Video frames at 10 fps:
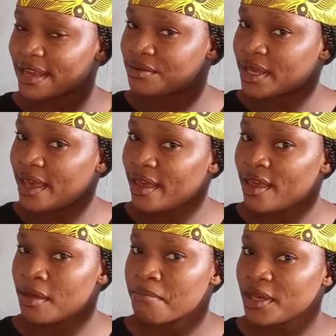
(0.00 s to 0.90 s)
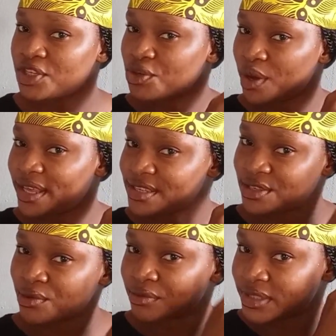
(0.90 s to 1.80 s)
Okay, make sure it is
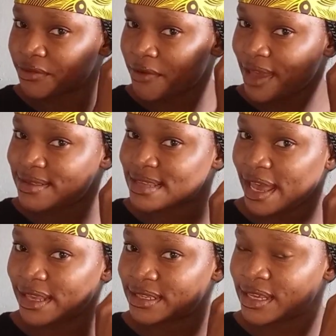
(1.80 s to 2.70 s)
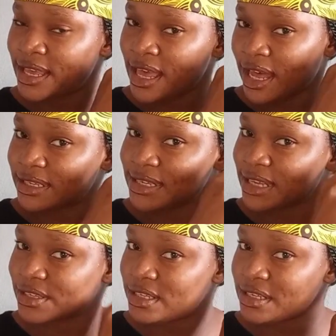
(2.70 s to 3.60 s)
on the right side, and this
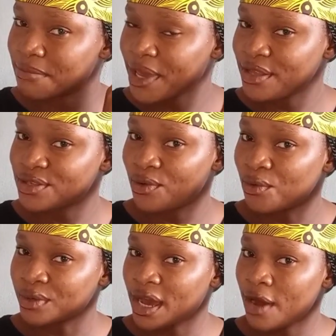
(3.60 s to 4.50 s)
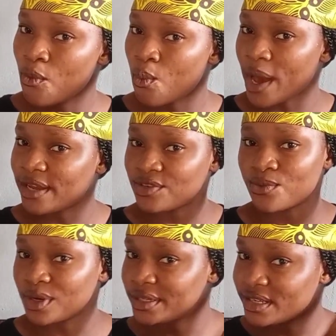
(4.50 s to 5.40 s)
actually depends on how wide you
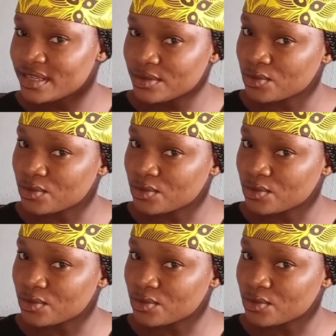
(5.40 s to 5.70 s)
want this